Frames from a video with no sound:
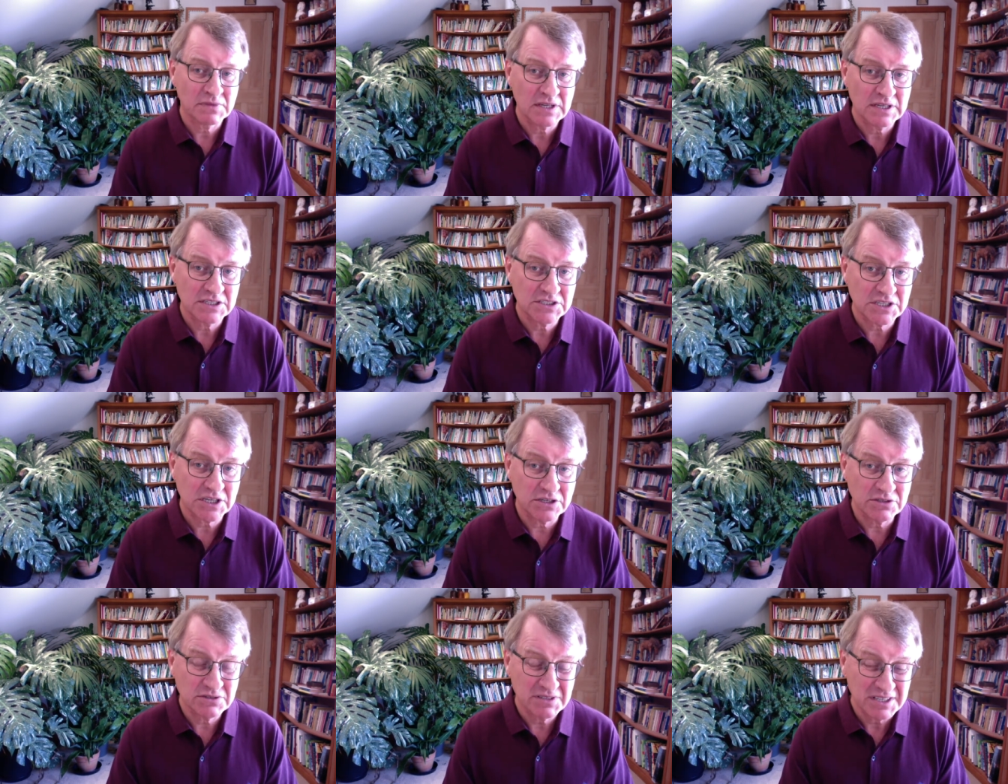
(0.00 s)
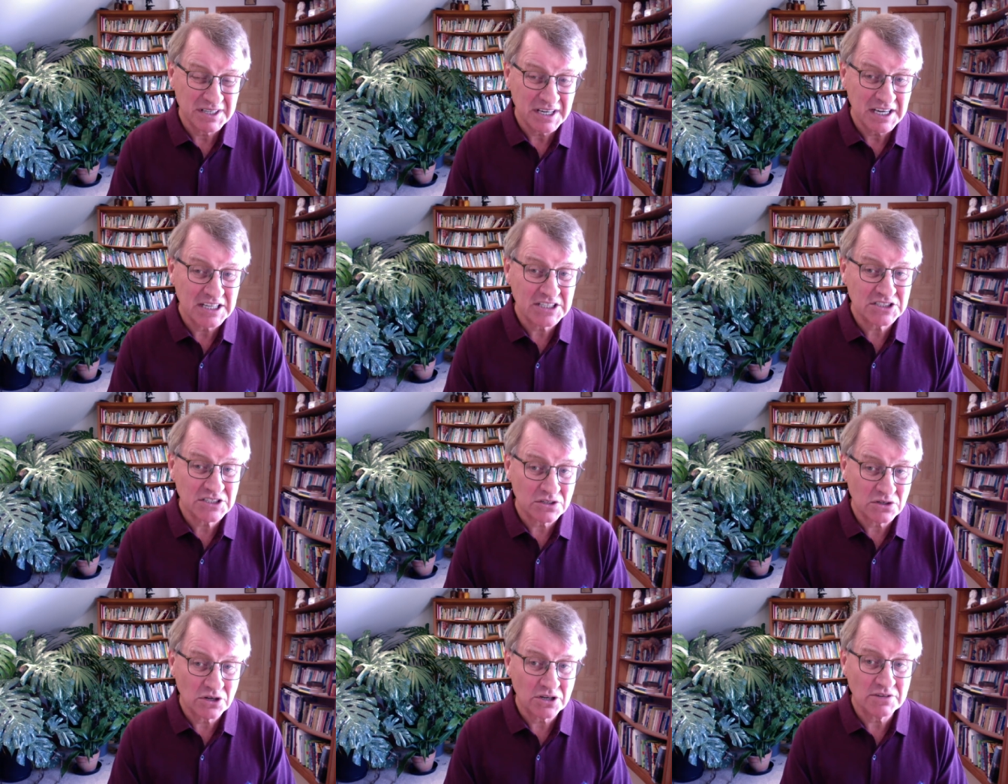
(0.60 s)
so it's
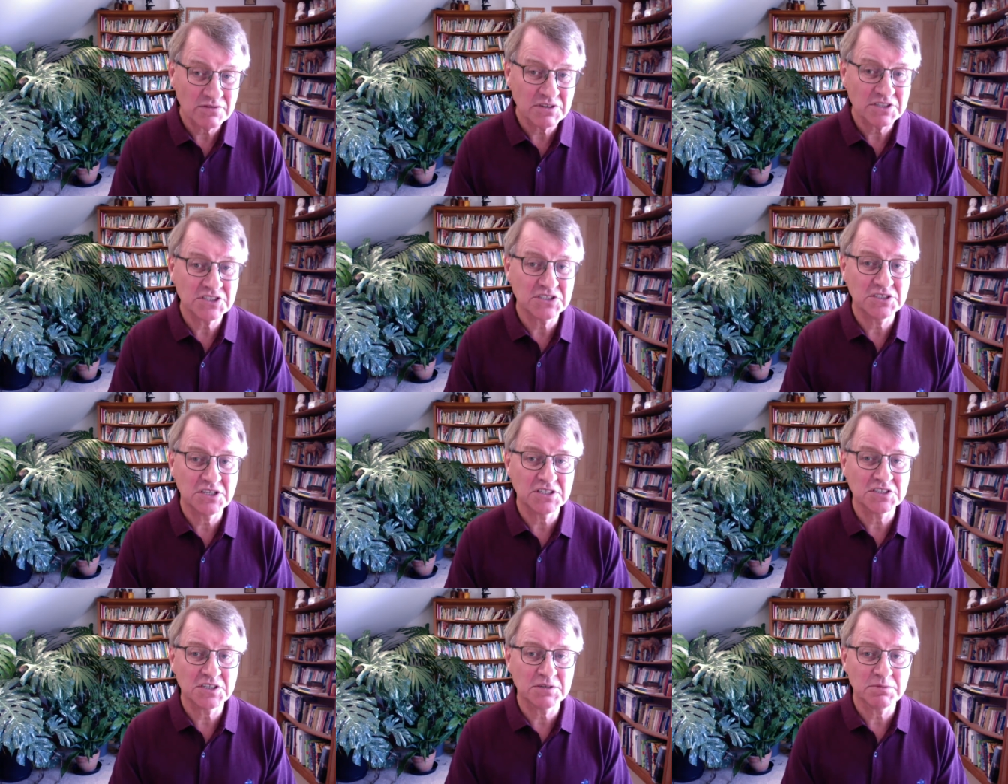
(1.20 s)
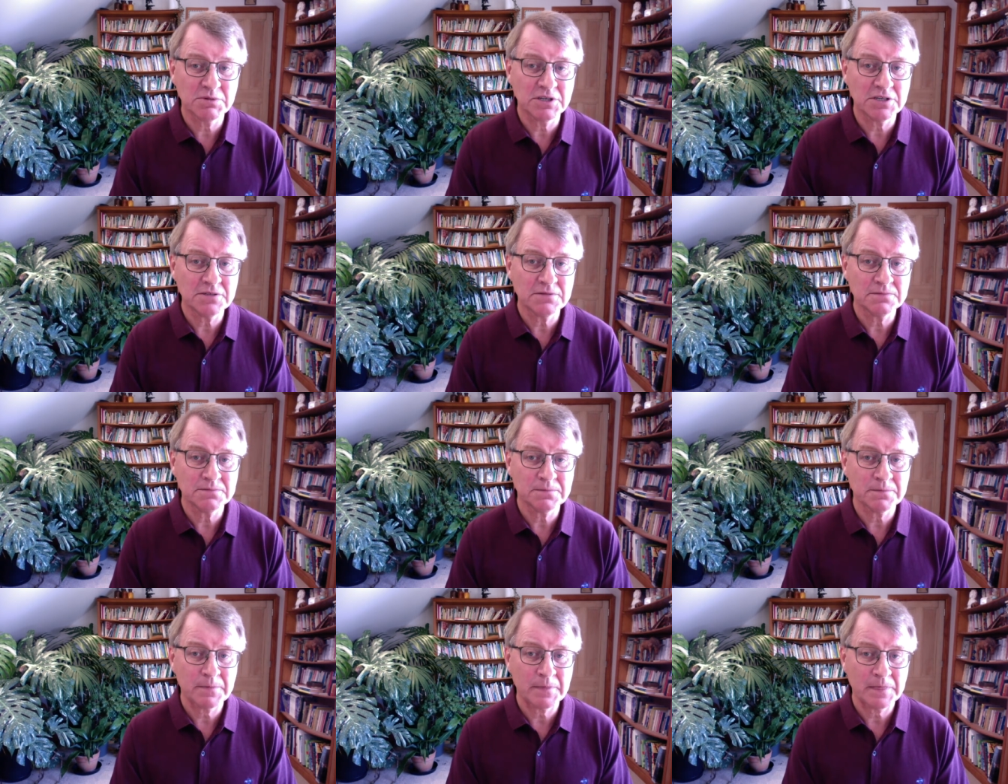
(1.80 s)
a lot of it's discipline
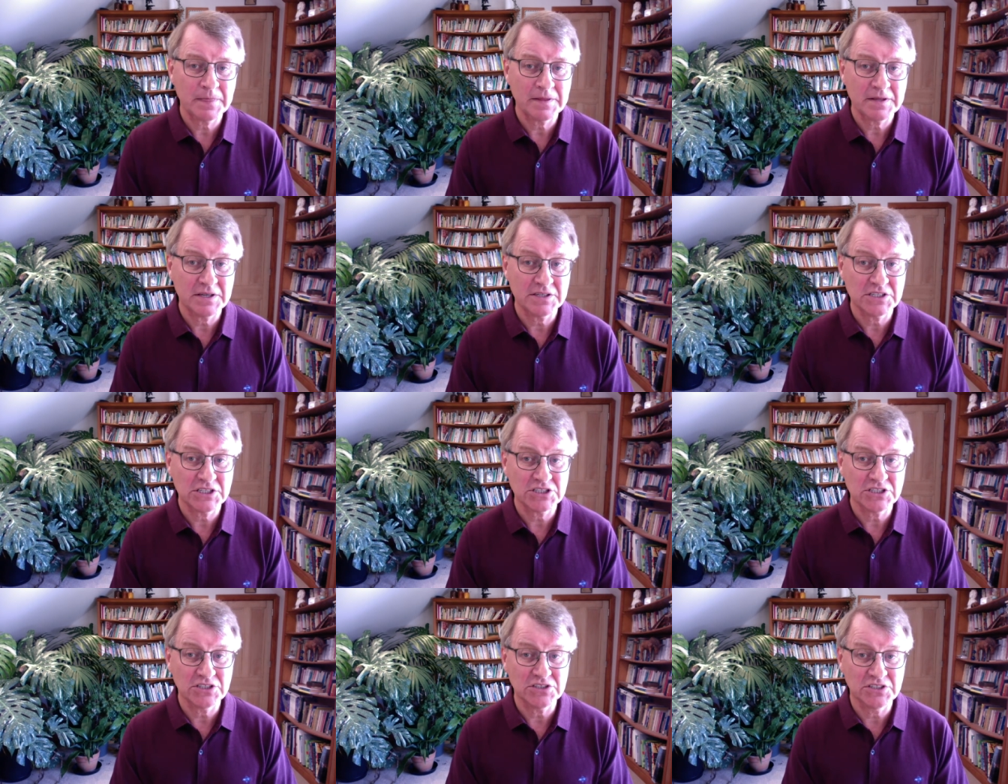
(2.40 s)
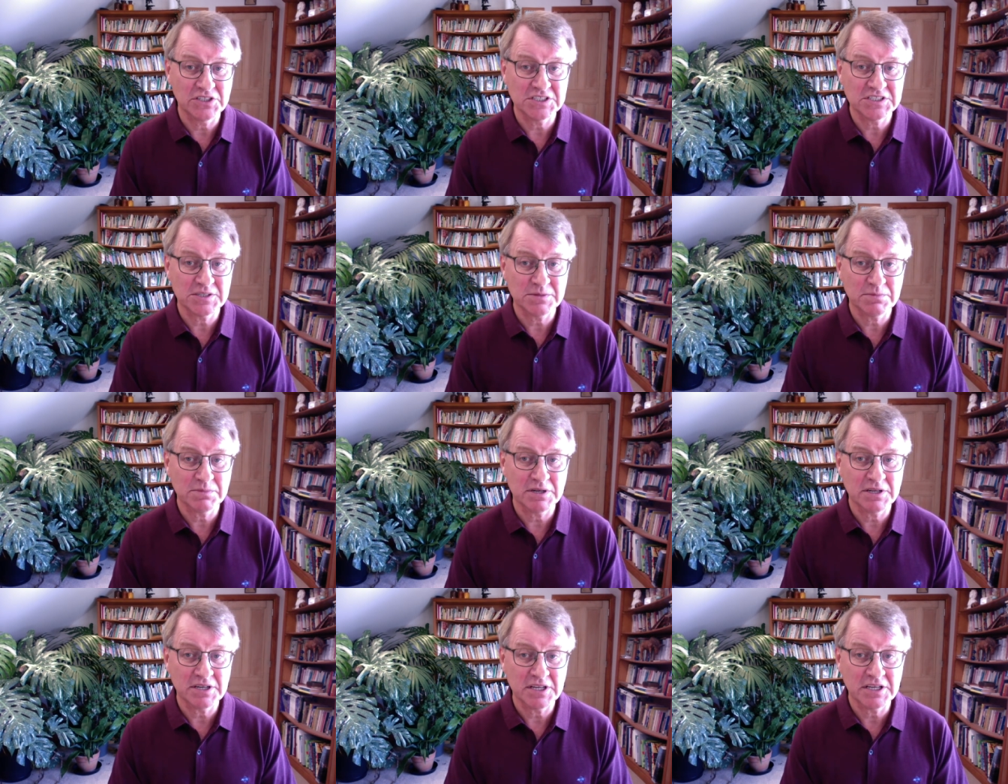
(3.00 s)
it's actually
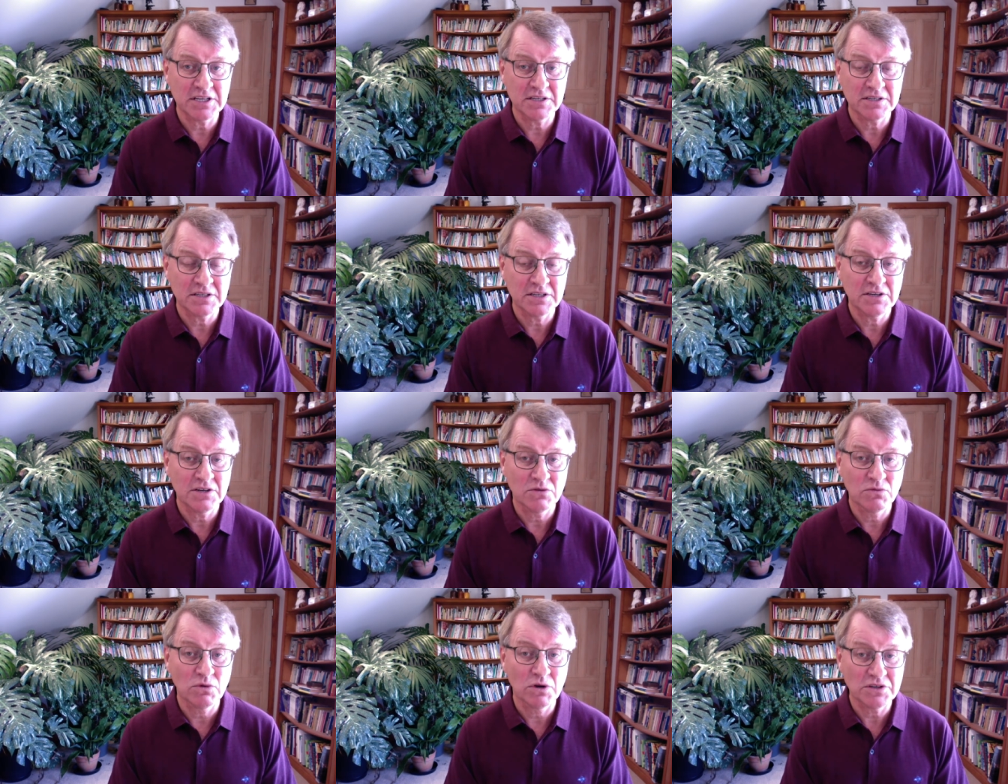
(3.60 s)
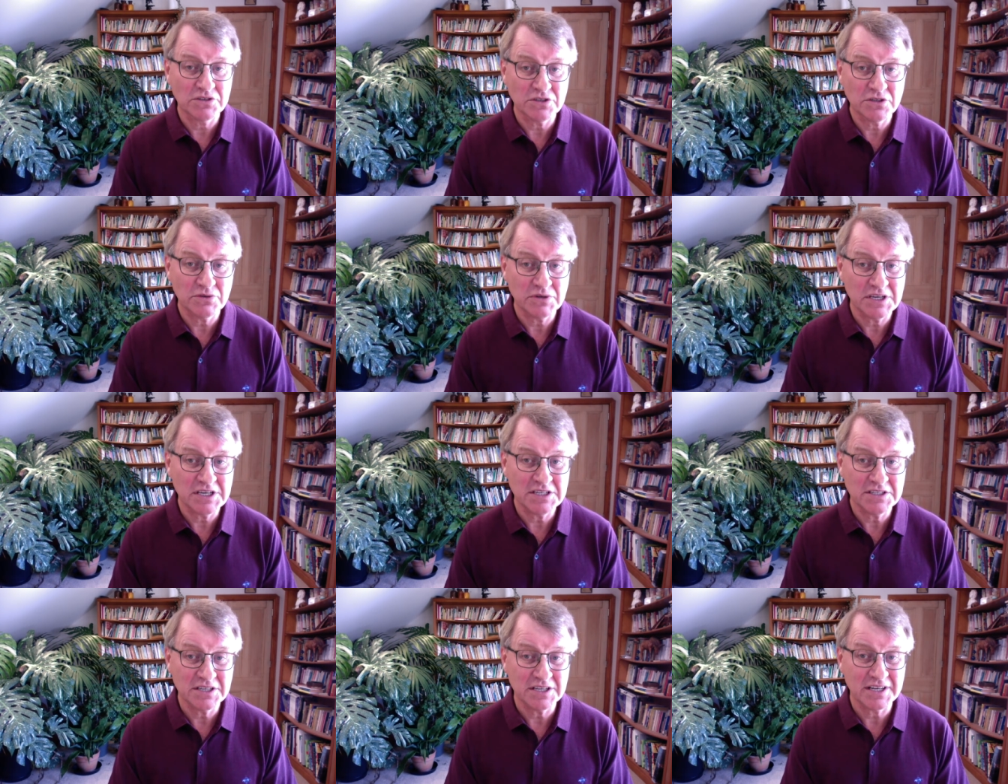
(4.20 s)
disciplining what you
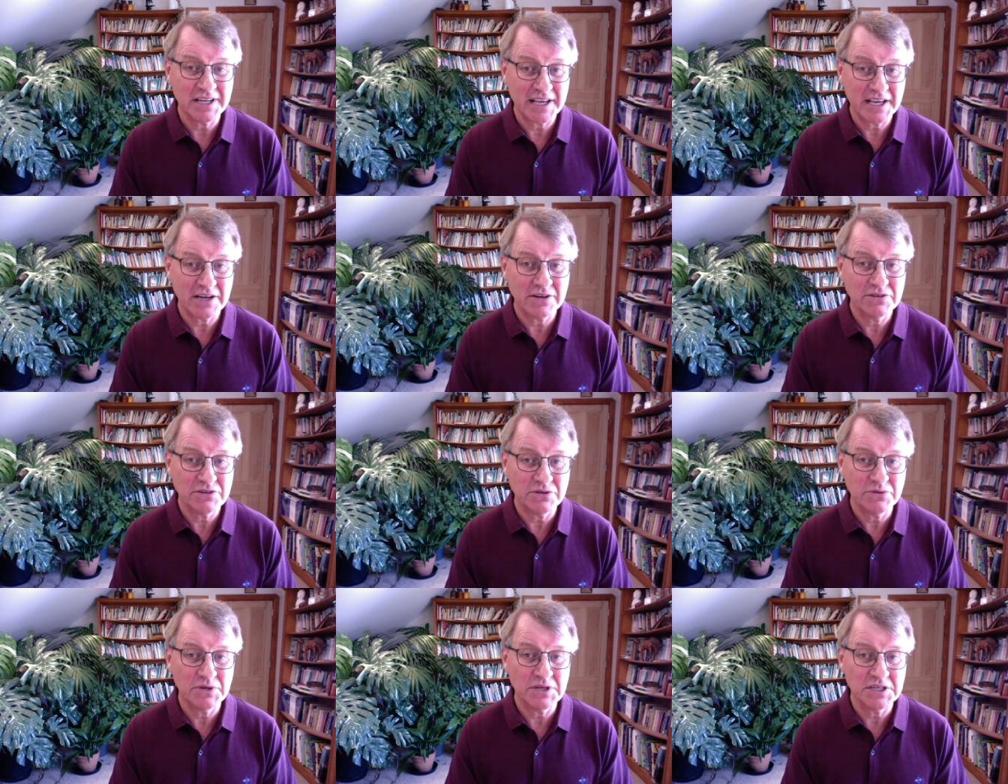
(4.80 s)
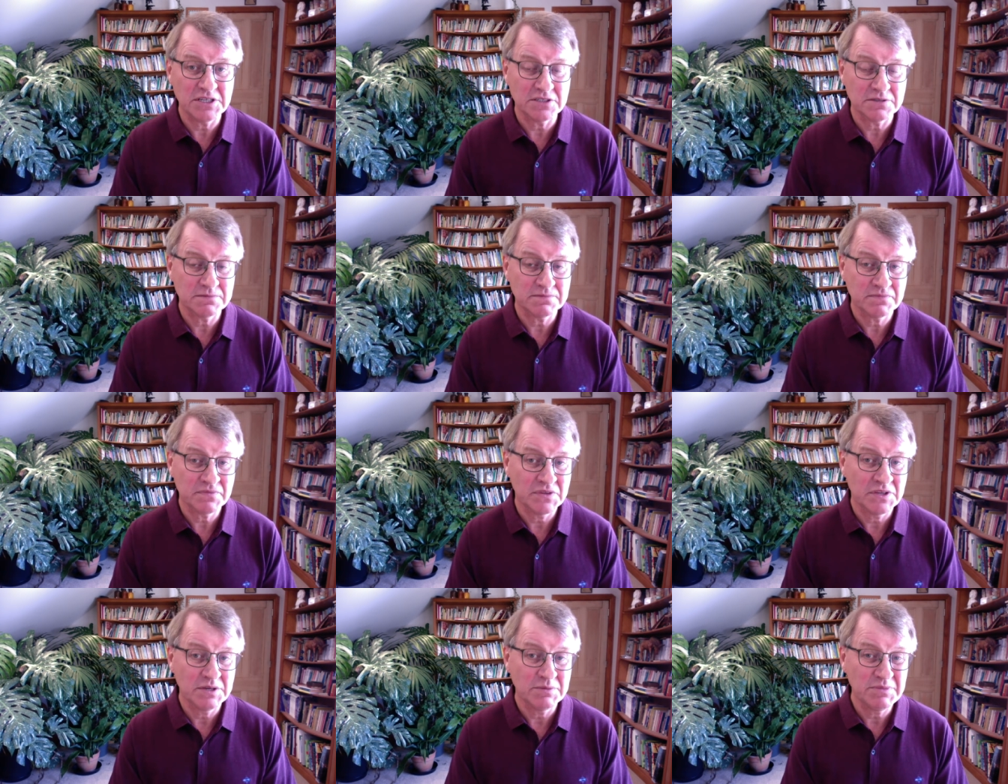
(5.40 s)
eat and how you eat
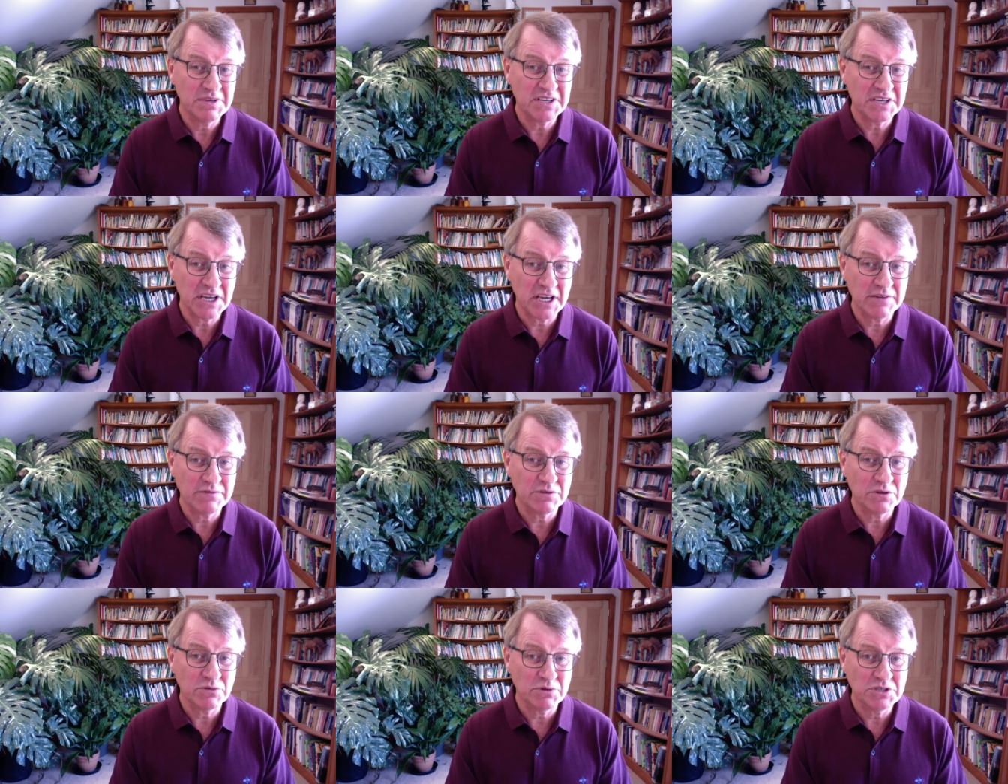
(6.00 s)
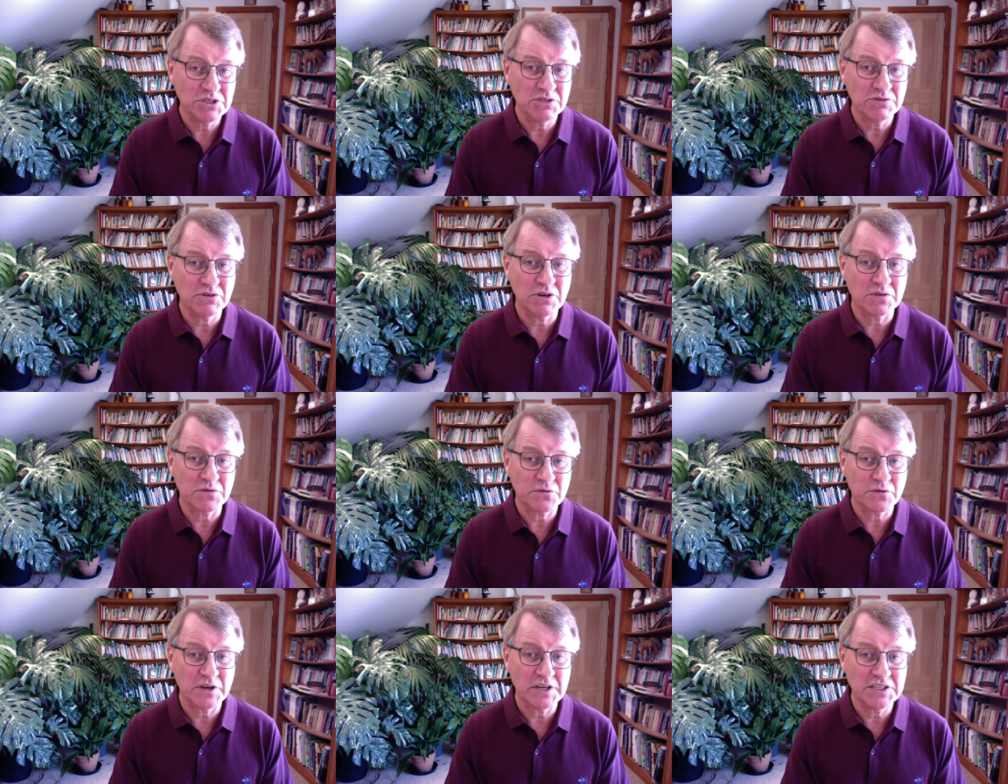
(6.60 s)
be careful when you've
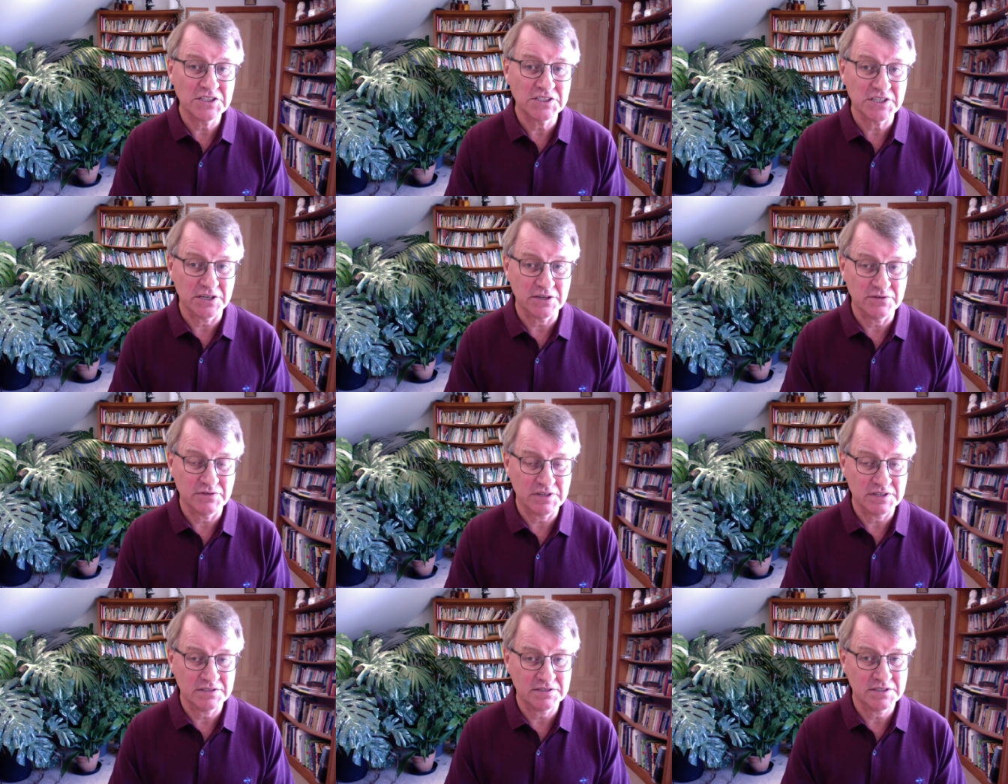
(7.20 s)
got friends over,